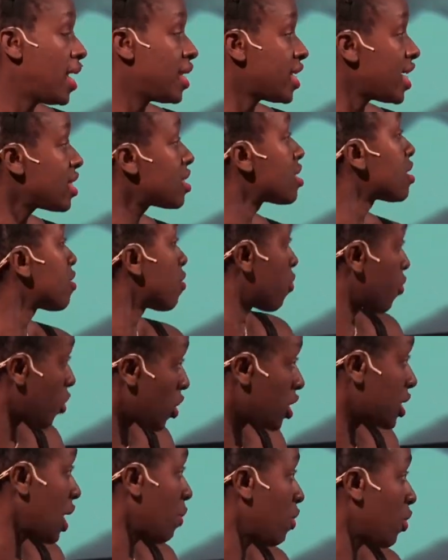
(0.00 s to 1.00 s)
And that's, for
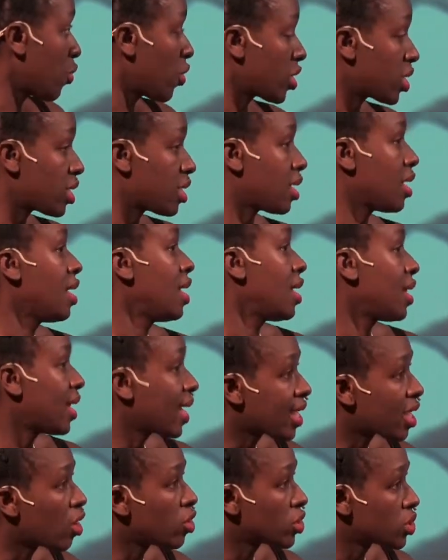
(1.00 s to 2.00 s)
example, what
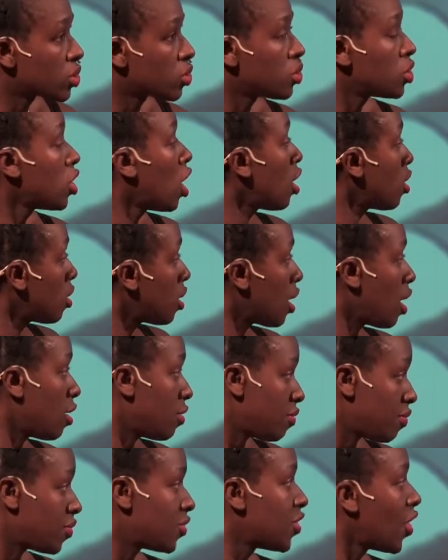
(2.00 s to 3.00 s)
like also
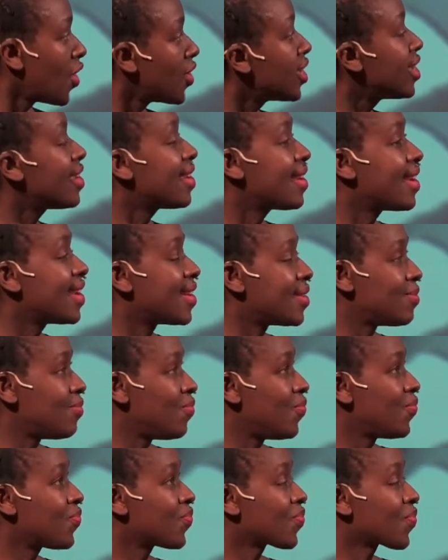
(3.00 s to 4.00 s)
non-white
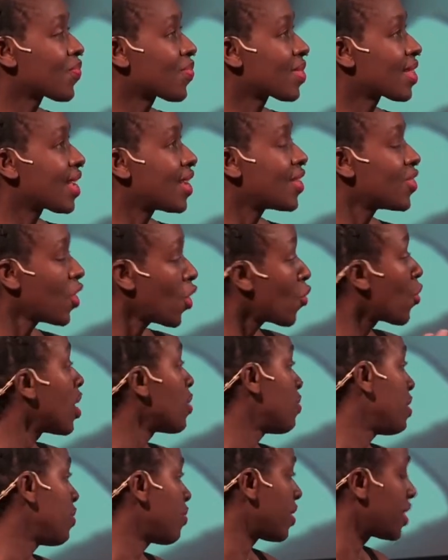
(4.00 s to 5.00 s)

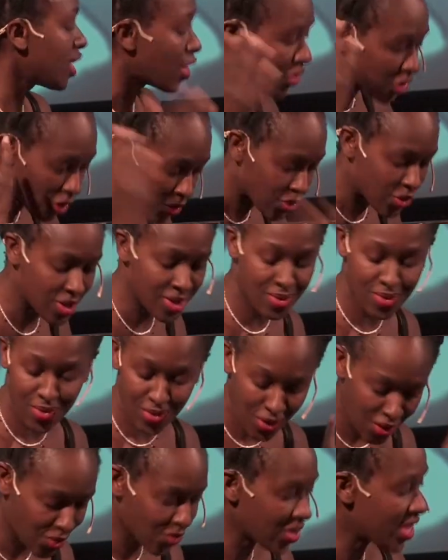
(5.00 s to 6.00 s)
people, not
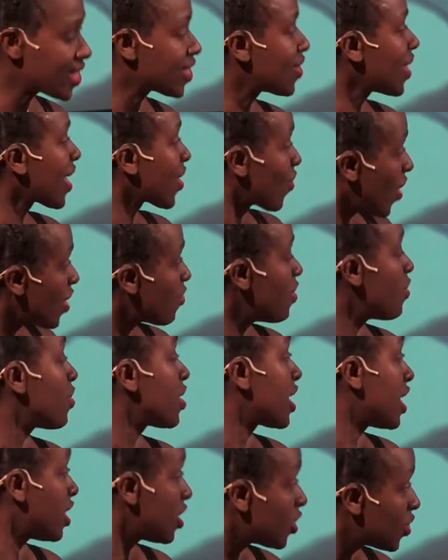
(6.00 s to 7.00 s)
non-white, like white people
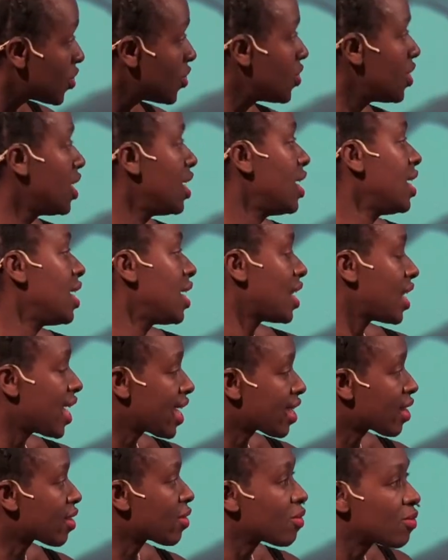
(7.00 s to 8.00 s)
can do,
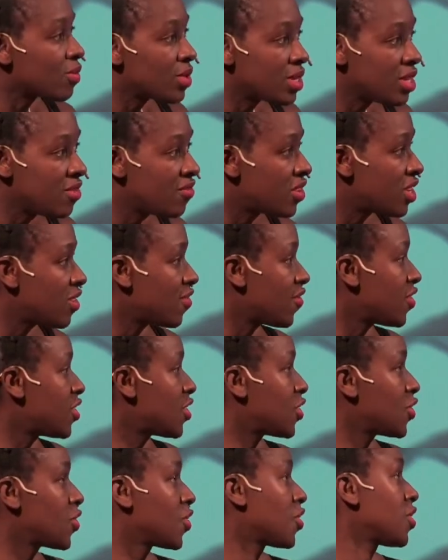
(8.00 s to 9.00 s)
like even if
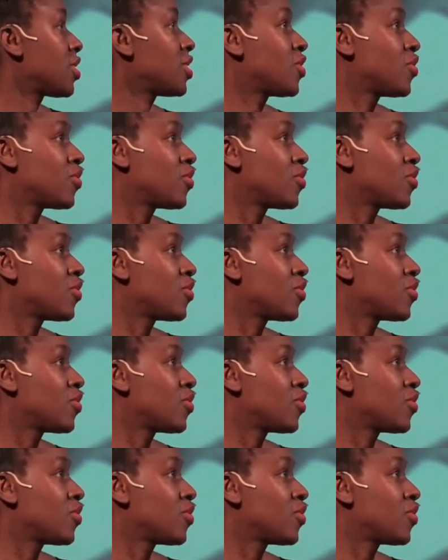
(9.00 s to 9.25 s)
it's your